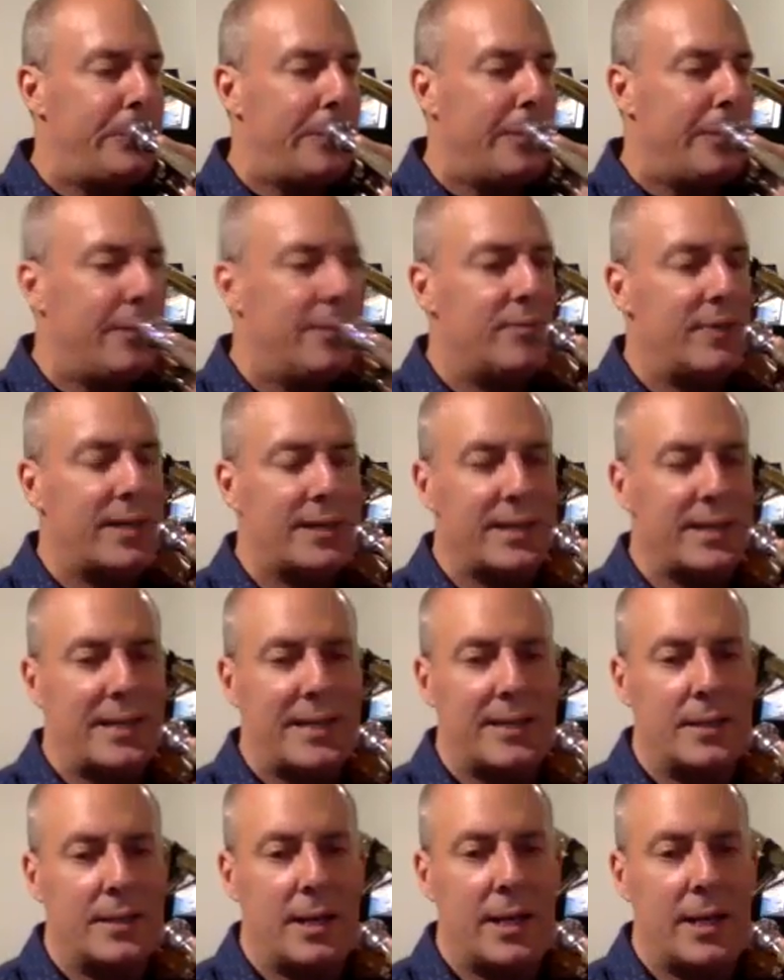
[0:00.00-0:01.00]
In fact, I
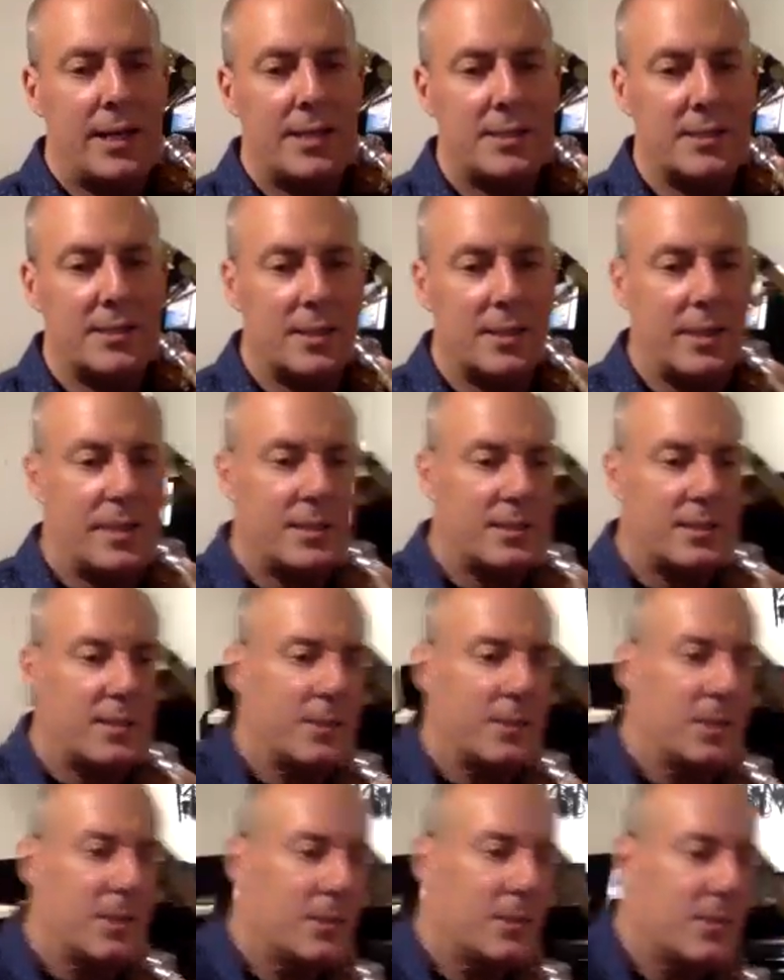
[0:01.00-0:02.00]
can isolate some
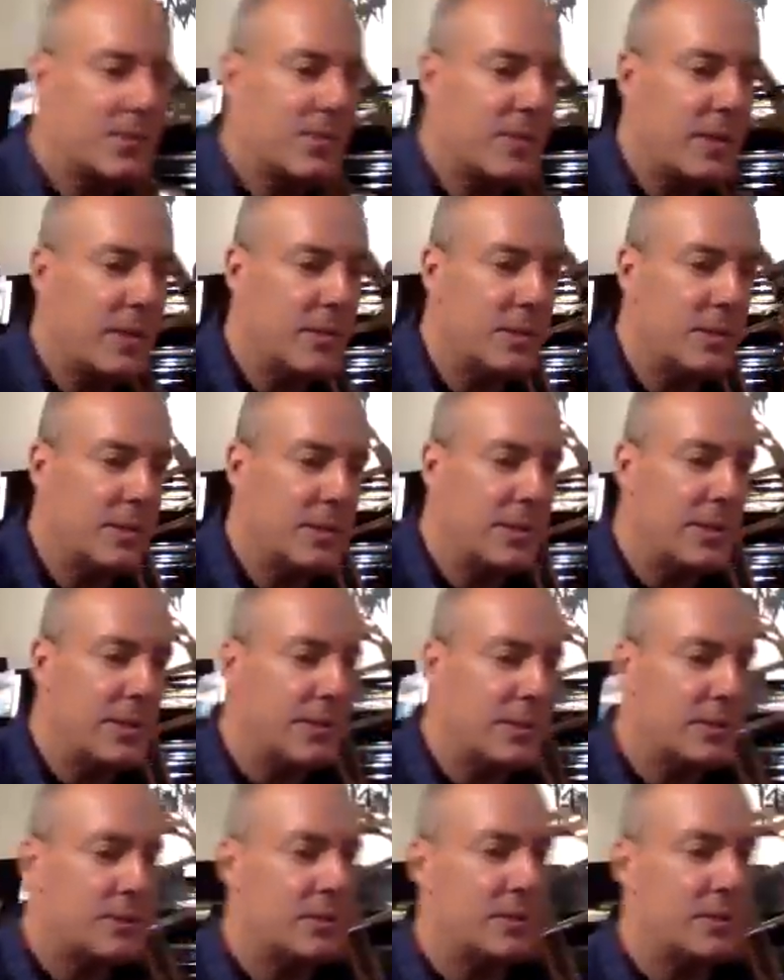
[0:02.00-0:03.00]
of those
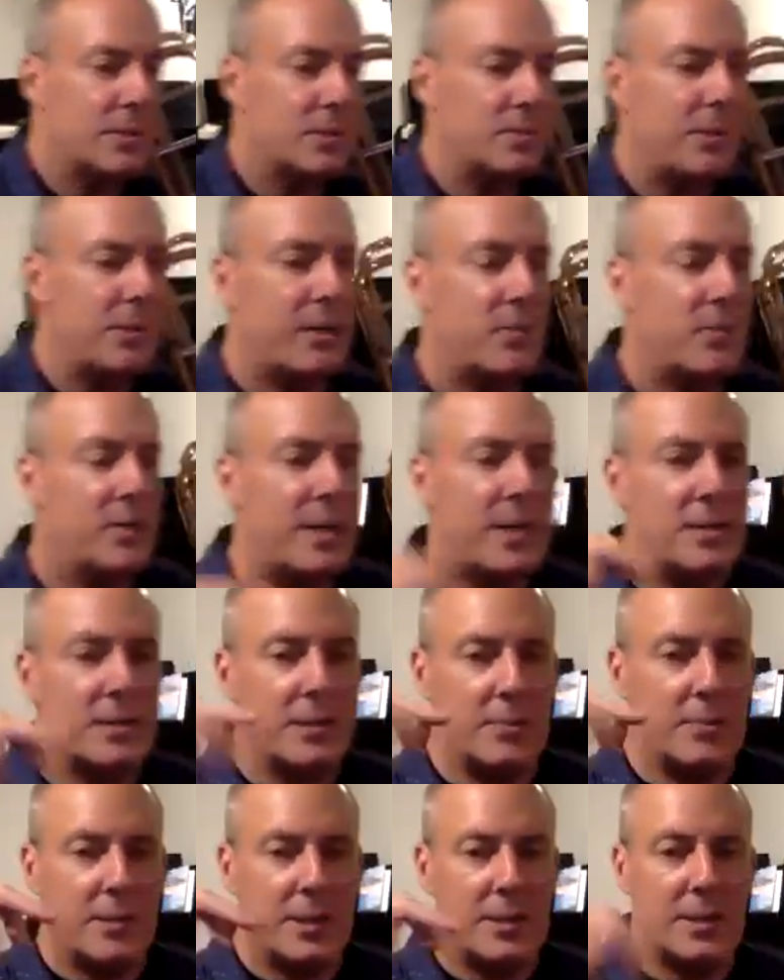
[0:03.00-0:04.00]
frequencies just by raising
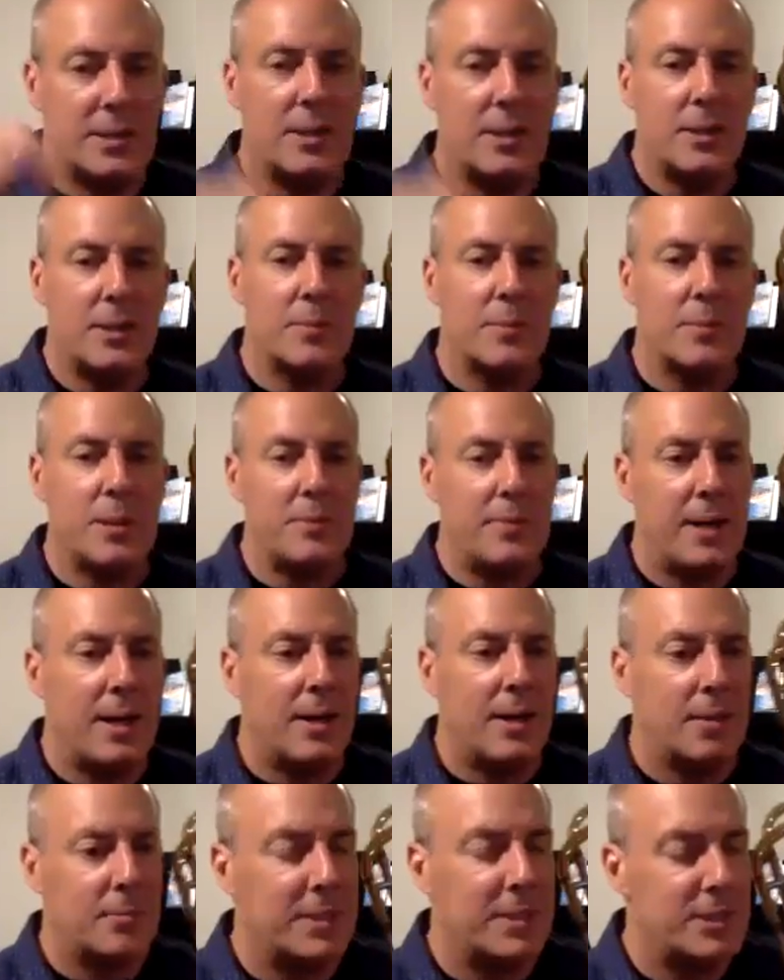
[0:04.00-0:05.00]
my tongue in my
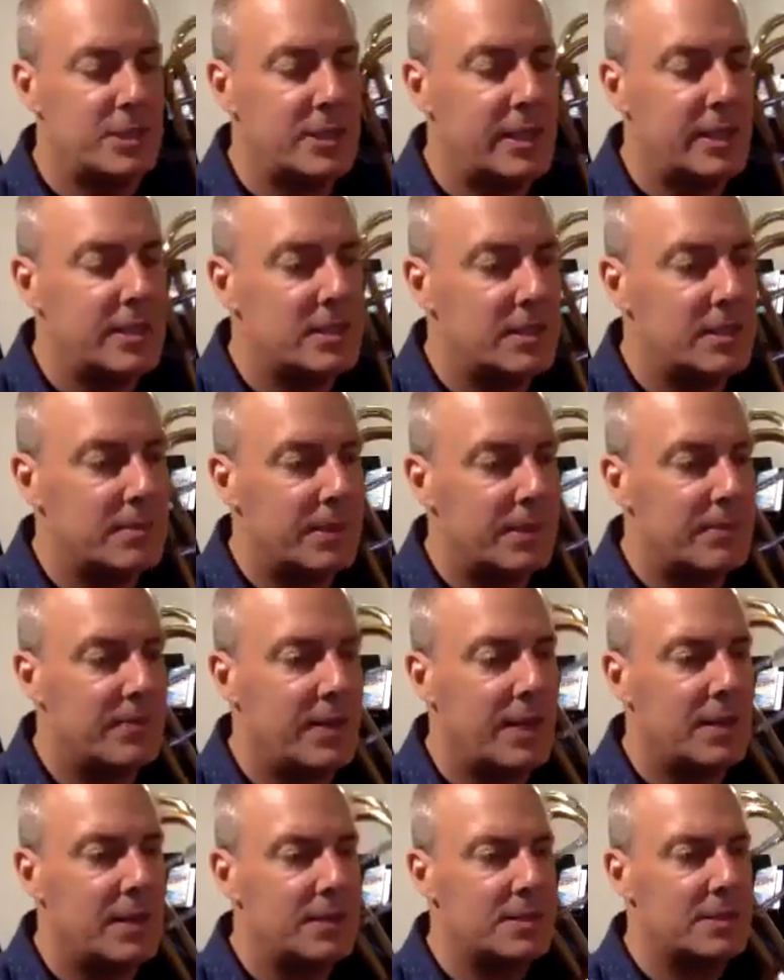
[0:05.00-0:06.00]
mouth, by changing my
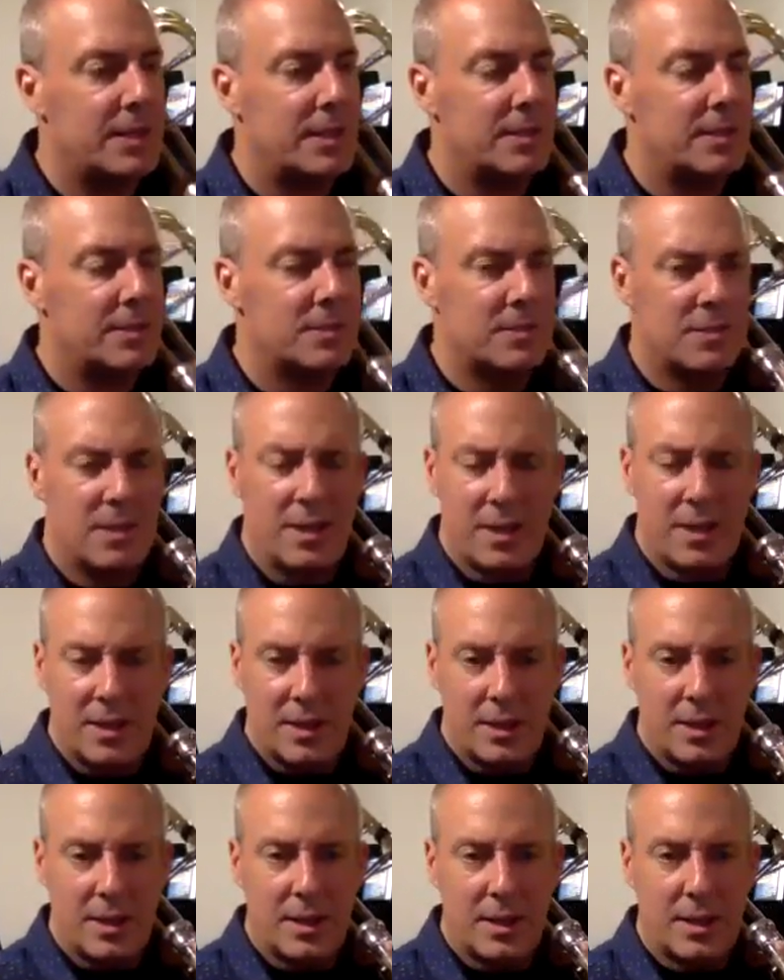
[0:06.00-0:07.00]
vowel sounds.
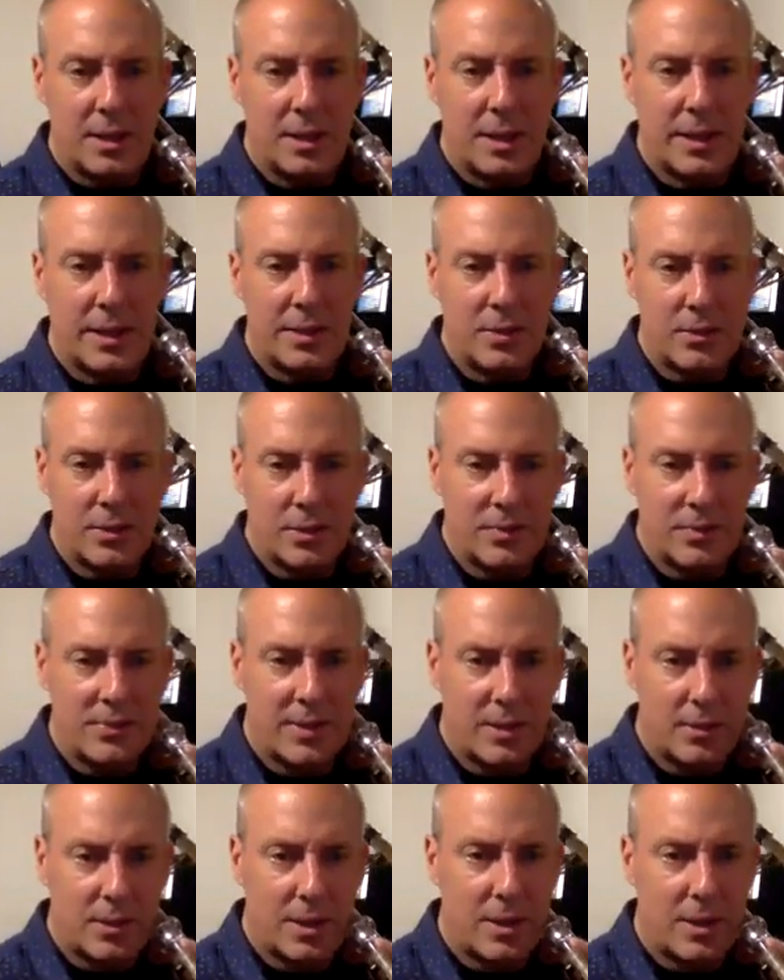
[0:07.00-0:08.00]
I don't know if
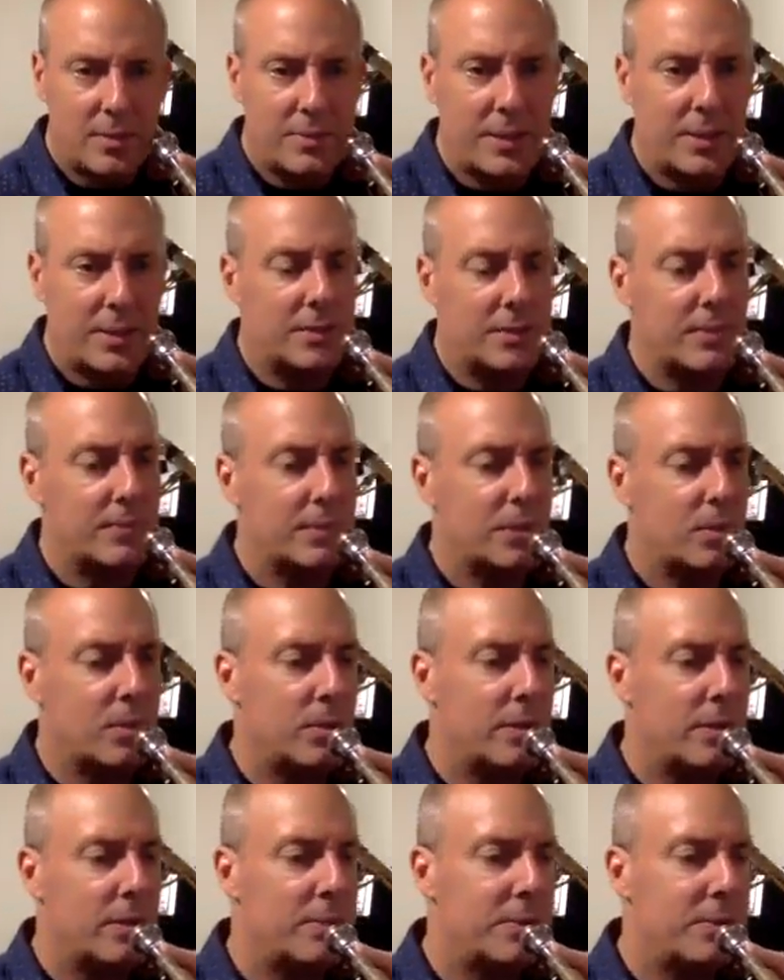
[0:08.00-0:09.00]
that'll come out on the
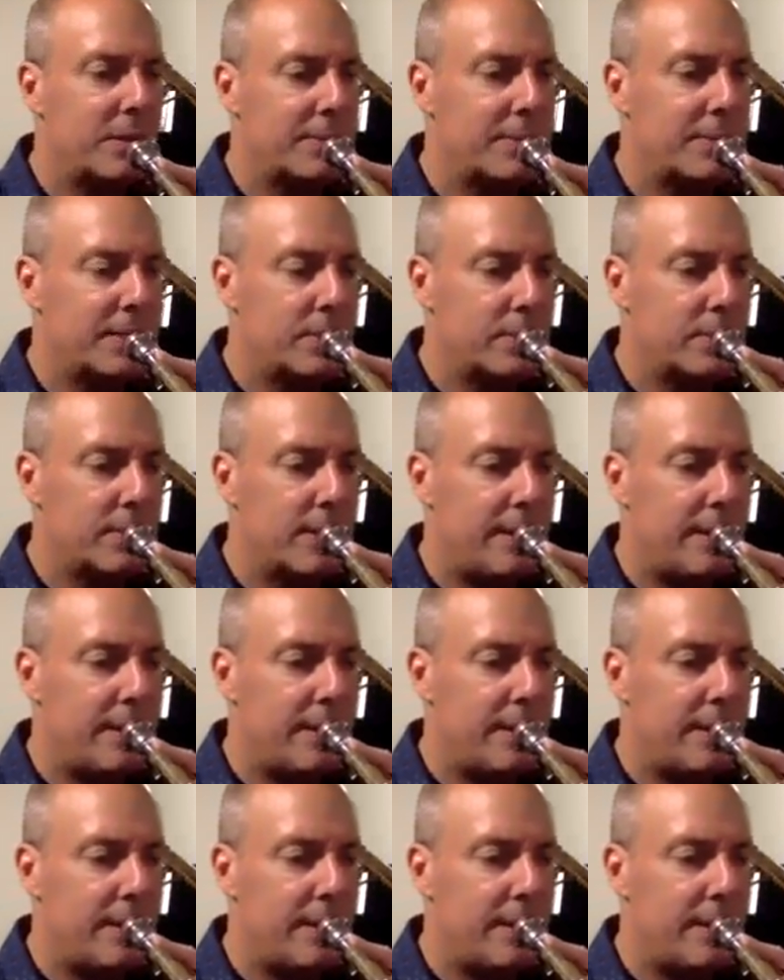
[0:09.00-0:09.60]
recording, but I'm going to try